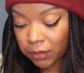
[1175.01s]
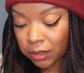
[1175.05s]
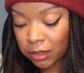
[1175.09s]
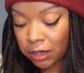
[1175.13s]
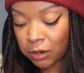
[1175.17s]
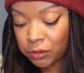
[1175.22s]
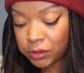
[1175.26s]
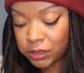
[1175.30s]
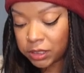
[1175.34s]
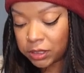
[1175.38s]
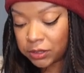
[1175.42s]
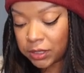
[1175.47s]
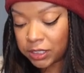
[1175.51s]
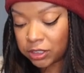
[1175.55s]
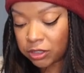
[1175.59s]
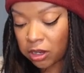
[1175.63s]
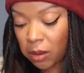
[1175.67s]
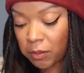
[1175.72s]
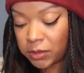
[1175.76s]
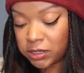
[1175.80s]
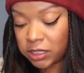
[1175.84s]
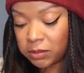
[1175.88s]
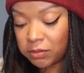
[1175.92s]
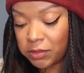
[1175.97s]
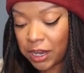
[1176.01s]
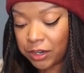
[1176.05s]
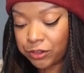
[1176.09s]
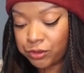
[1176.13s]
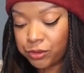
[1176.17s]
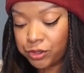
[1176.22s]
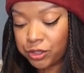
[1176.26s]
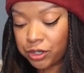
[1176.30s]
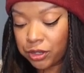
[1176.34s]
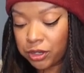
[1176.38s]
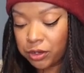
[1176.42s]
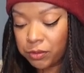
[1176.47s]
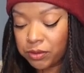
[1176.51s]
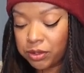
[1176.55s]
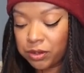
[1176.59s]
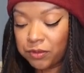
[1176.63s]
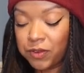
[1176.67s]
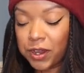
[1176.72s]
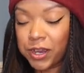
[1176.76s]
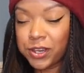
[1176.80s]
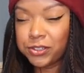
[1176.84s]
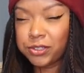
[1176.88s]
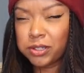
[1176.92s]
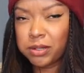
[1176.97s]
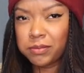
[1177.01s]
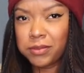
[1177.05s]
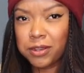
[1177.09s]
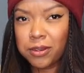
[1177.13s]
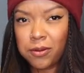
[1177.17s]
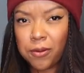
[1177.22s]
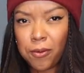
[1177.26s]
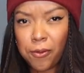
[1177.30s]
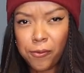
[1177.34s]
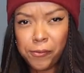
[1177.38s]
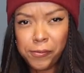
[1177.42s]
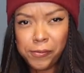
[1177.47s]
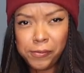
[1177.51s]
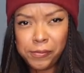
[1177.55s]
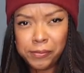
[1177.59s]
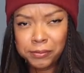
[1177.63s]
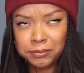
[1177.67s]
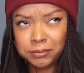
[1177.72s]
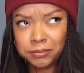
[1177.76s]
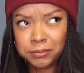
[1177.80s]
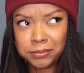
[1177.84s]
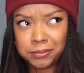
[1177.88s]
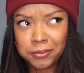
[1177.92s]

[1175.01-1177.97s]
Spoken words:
I always see you guys commenting back to each other with advice, and I'm like, oh